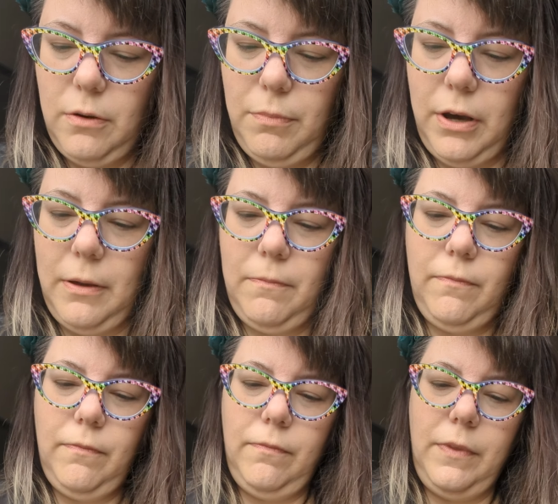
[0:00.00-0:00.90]
But
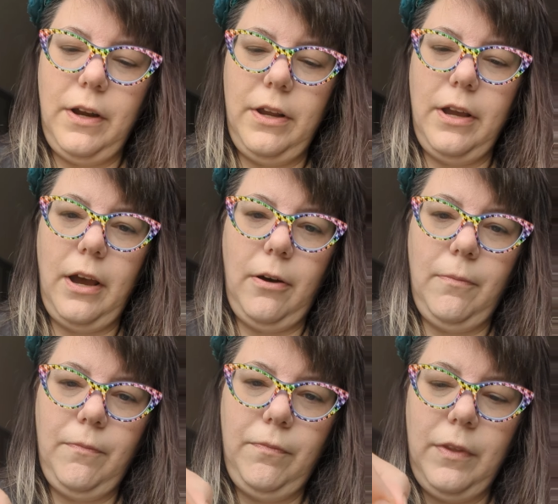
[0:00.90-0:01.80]
there you go.
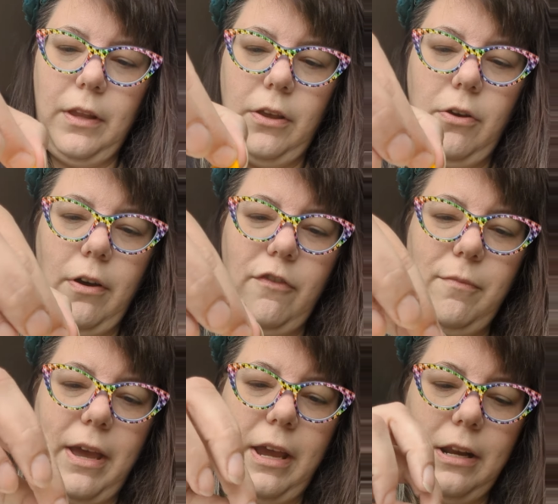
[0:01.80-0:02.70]
You have
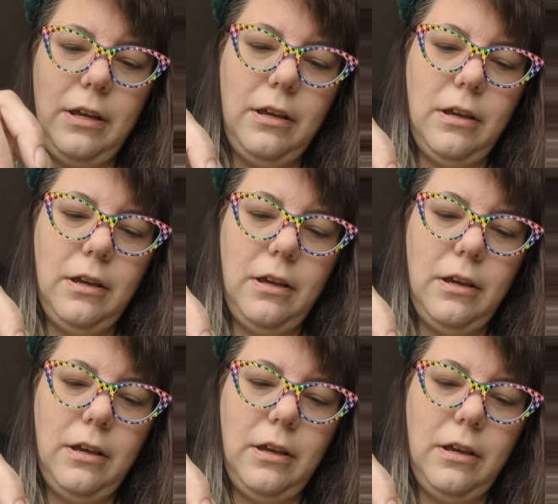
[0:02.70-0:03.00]
made,